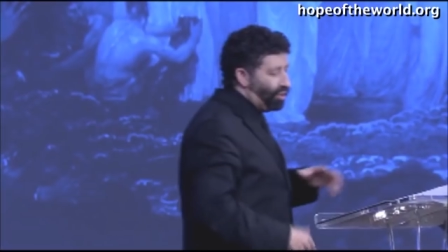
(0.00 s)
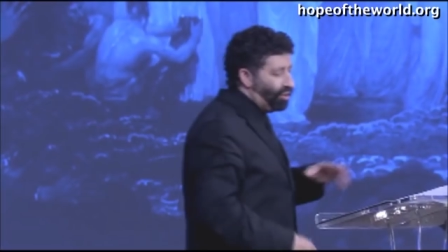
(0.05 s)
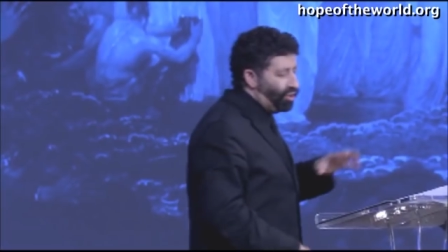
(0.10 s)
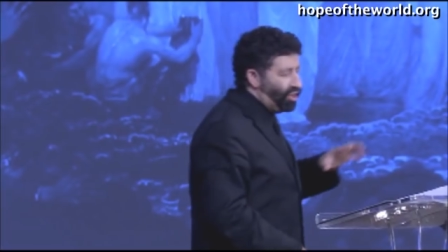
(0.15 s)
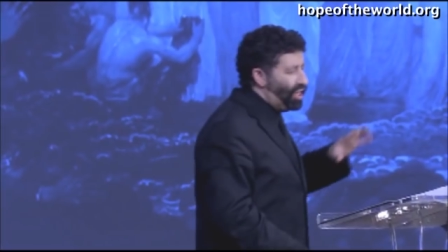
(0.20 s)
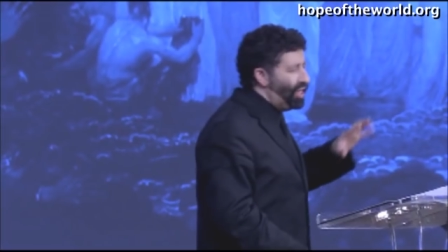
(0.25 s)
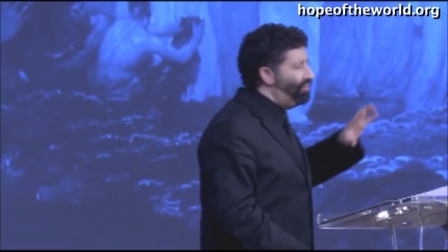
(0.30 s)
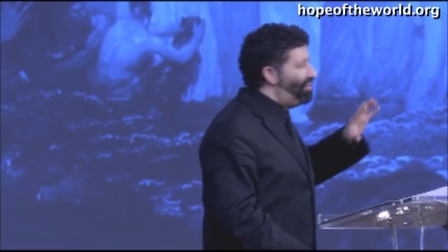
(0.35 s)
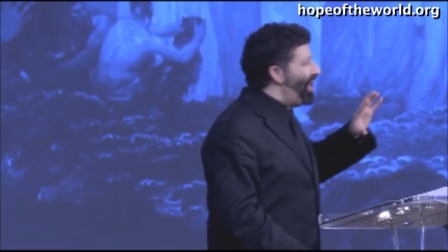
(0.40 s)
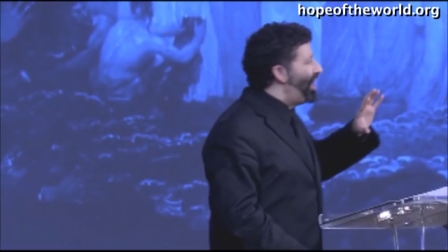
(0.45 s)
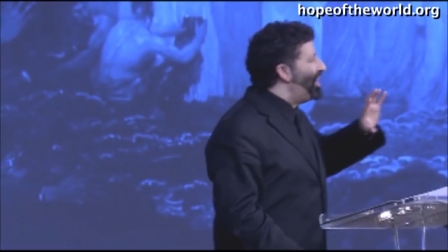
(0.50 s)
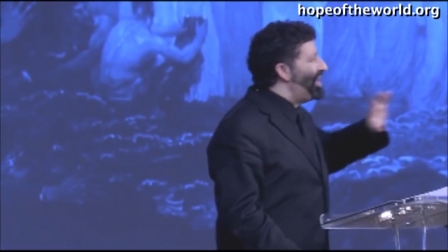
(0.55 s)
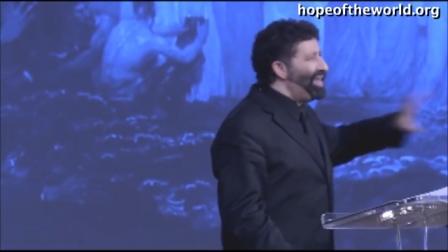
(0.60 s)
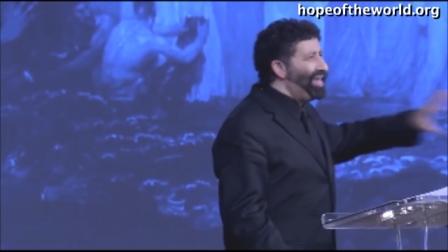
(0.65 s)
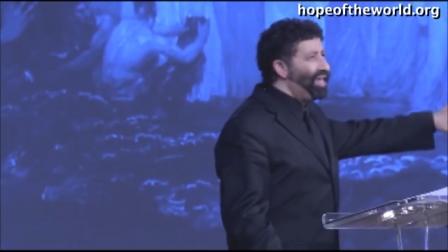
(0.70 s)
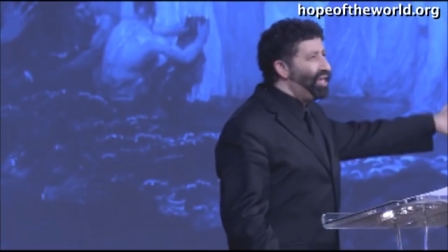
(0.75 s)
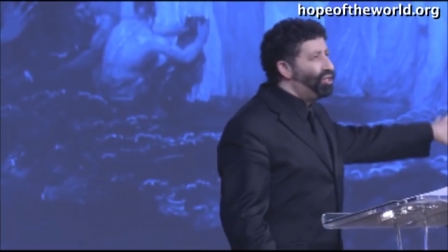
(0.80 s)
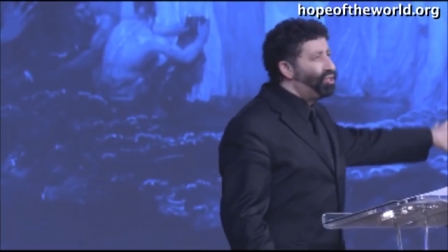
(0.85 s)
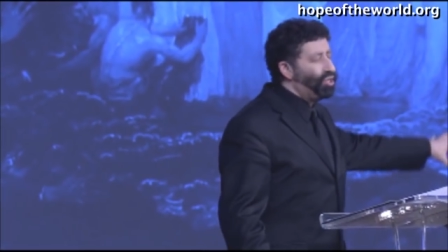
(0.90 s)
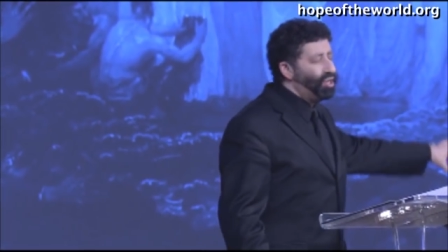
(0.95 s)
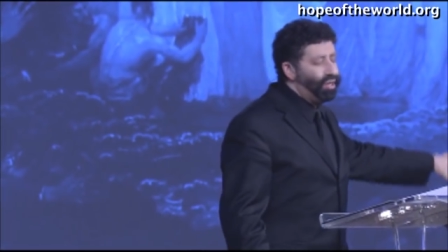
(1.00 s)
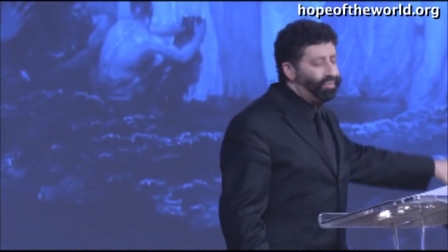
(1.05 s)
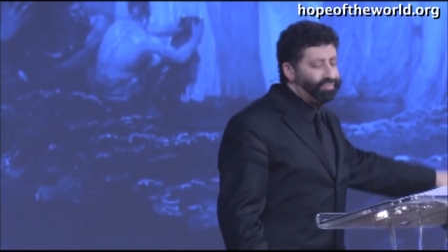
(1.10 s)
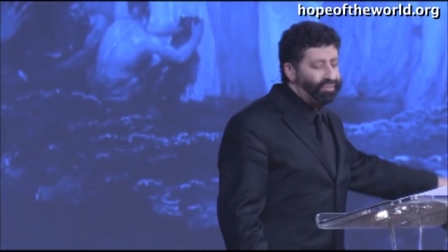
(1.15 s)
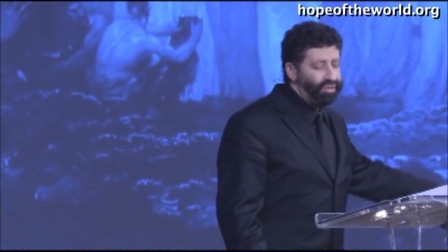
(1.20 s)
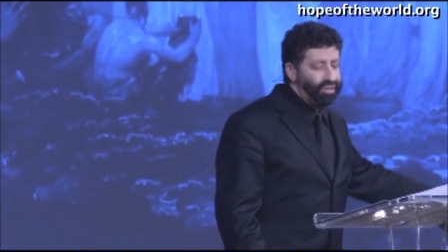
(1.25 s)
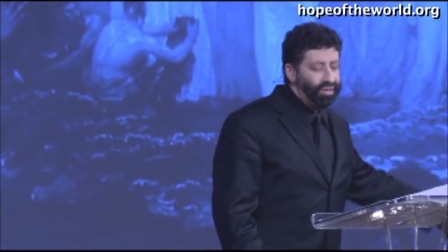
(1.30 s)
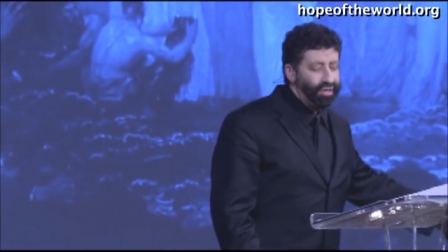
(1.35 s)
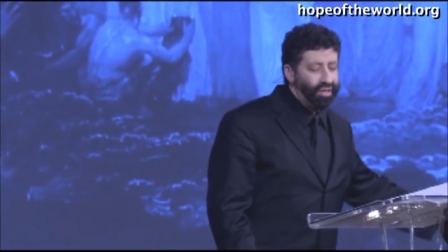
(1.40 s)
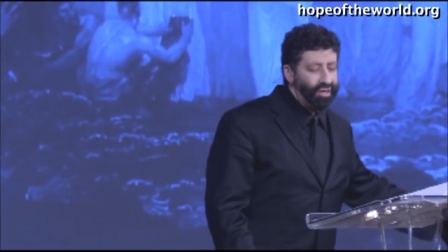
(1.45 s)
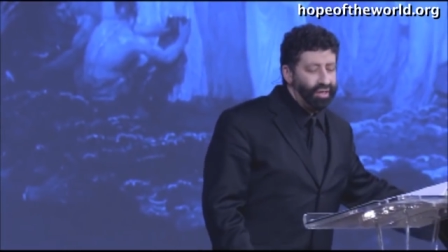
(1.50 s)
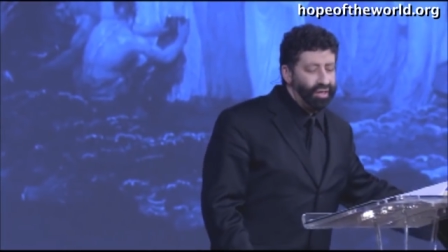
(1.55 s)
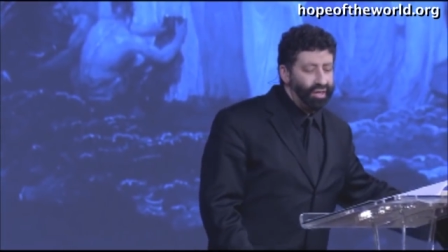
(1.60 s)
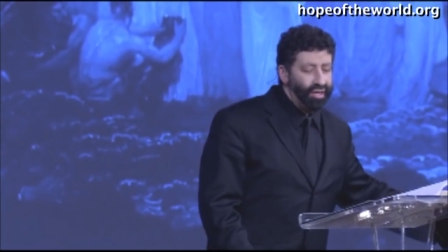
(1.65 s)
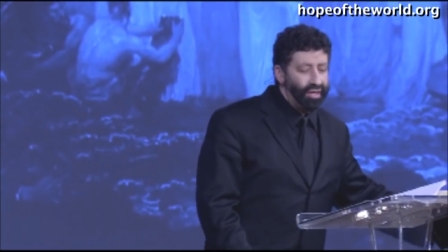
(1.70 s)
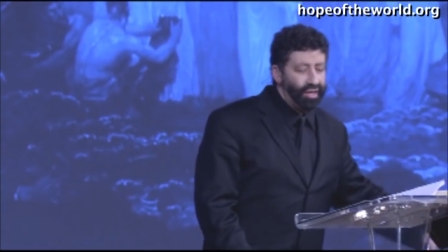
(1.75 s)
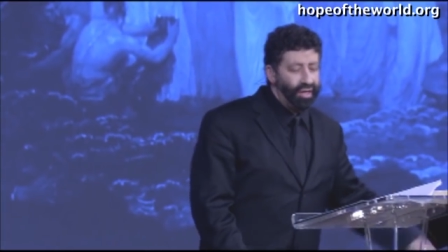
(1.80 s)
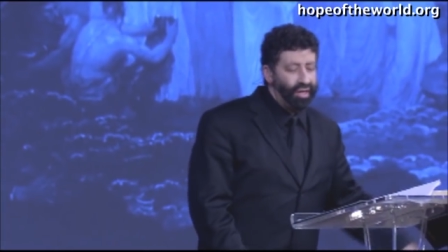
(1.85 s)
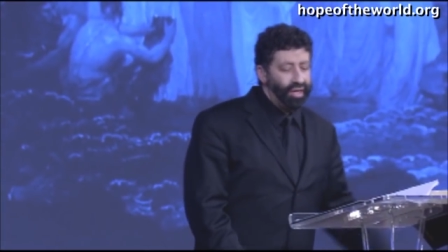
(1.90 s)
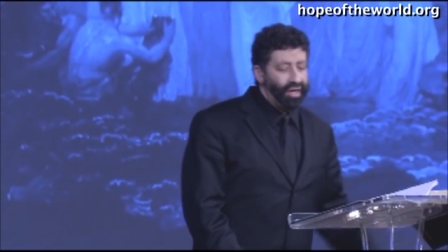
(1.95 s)
leave any Egypt
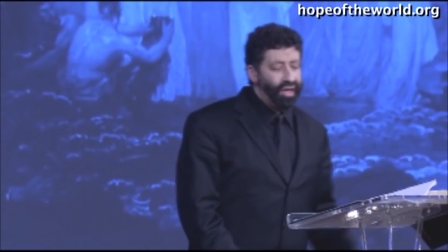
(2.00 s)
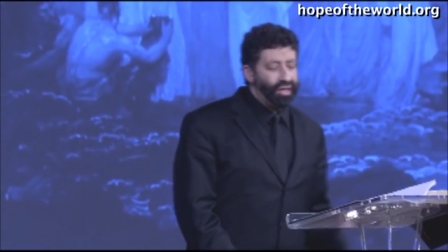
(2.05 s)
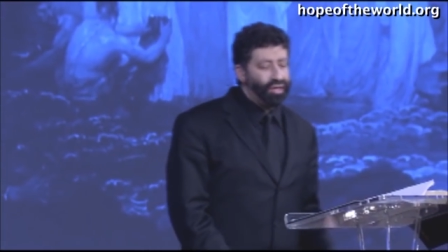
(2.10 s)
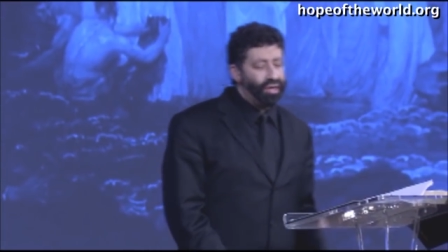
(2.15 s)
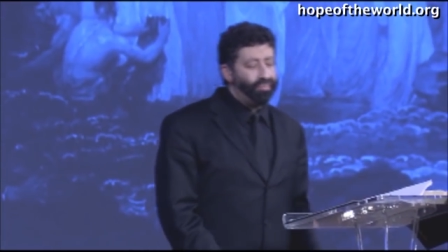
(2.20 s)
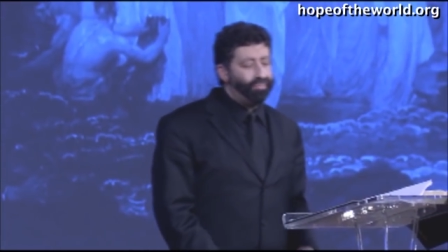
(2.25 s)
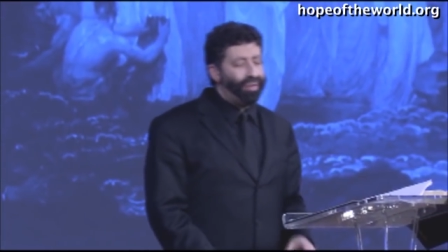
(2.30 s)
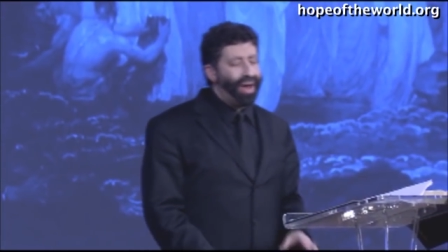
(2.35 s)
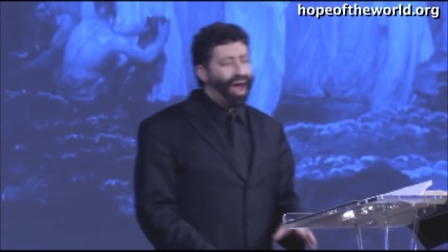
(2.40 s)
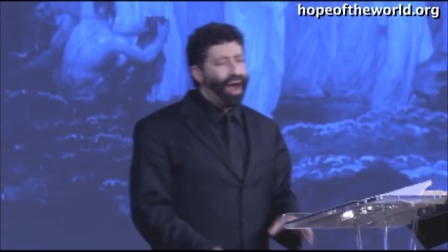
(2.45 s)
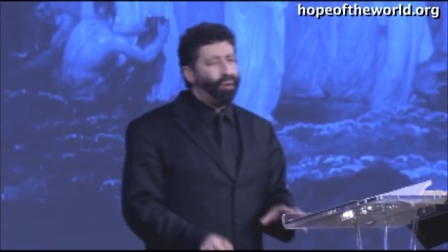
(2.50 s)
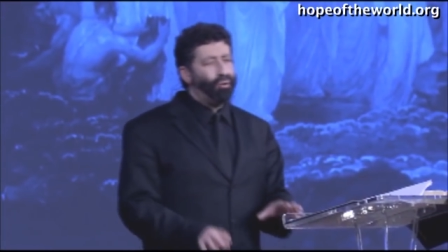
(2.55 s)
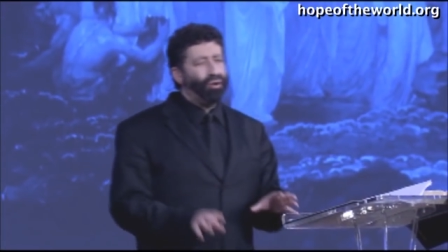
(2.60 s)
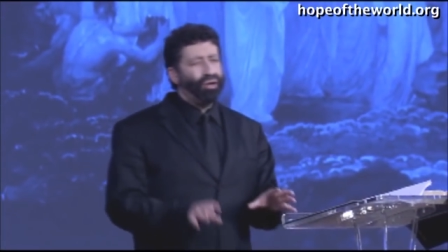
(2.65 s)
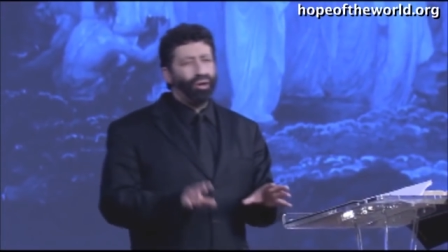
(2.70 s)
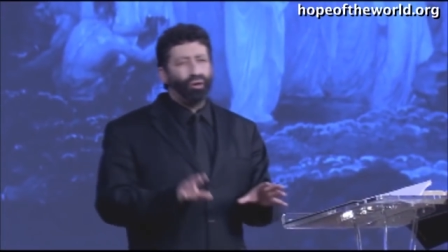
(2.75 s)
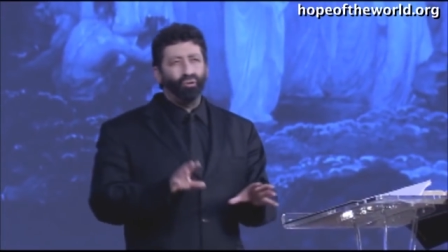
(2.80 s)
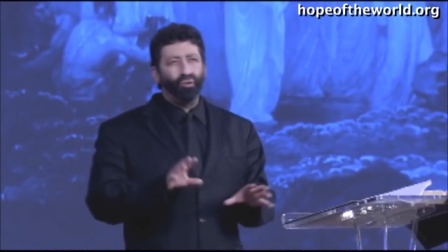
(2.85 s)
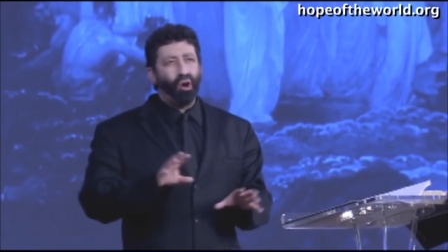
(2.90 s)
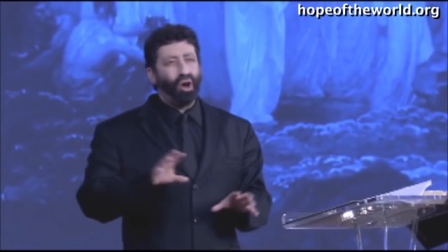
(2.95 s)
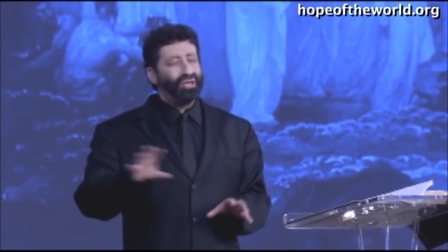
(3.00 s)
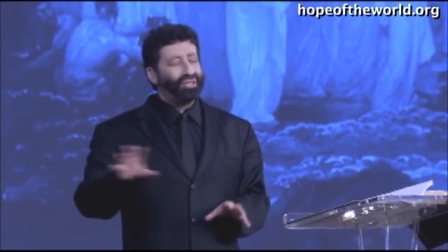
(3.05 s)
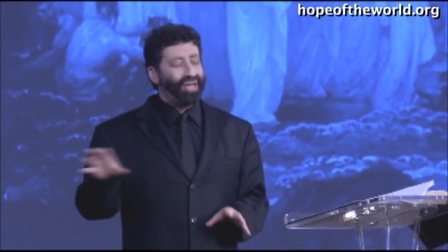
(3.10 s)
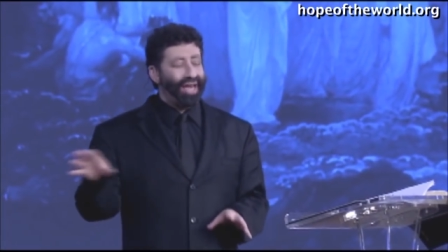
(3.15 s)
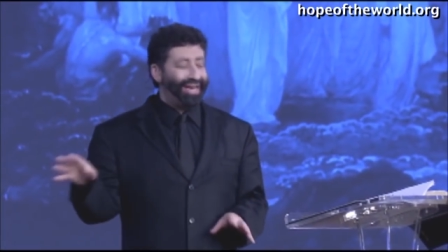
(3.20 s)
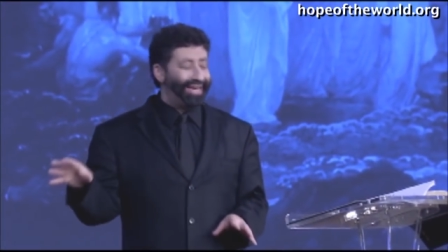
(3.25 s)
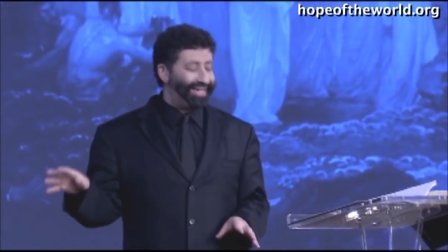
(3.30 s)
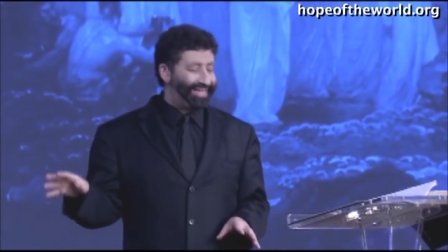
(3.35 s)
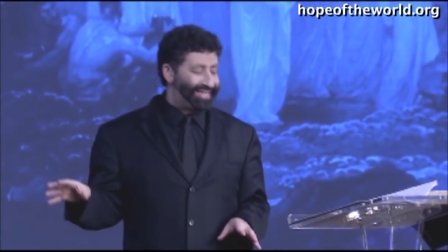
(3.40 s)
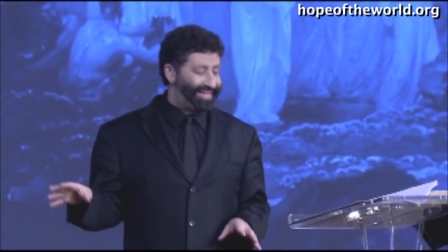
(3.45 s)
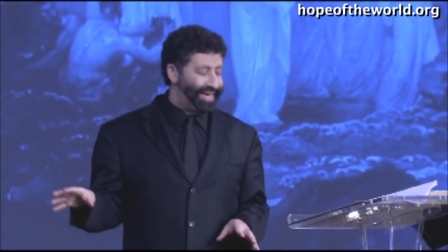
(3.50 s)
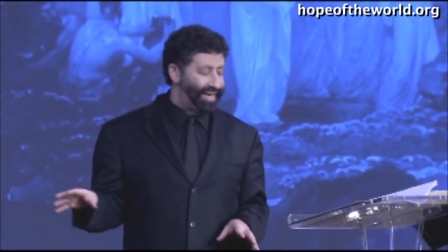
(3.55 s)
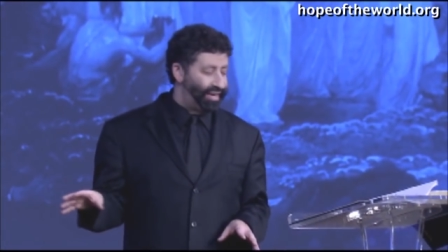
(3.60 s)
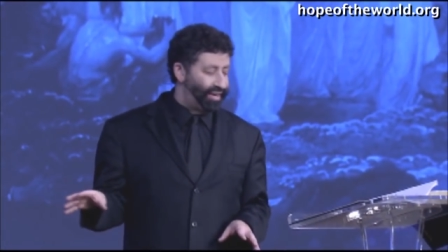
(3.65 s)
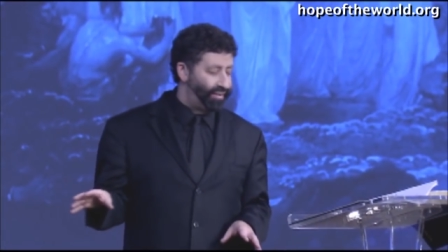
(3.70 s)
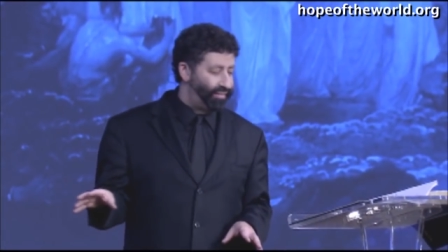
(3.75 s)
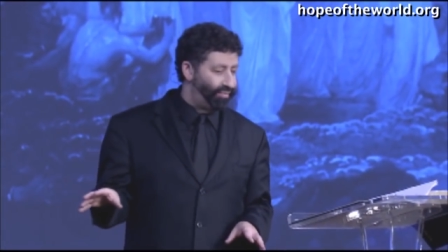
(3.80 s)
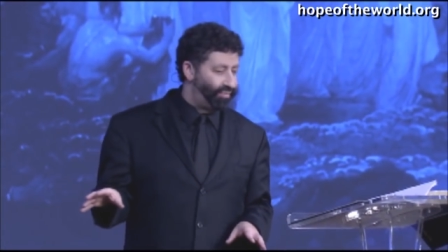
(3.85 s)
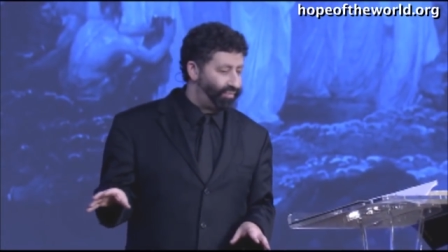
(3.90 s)
and the power to cross any sea.